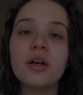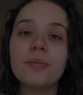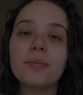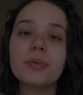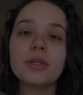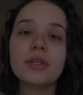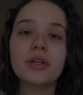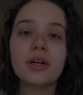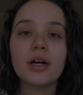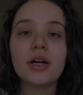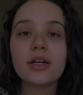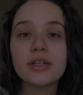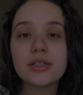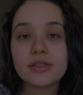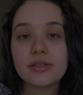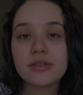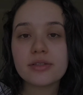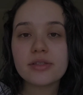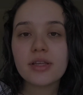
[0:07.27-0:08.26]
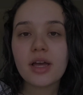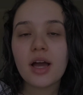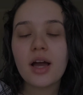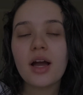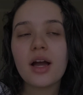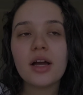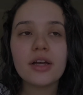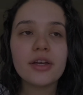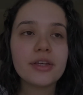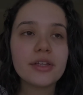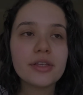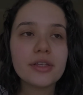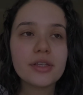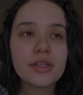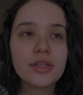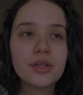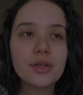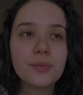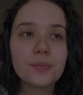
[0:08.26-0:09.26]
because
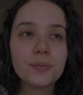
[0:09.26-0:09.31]
I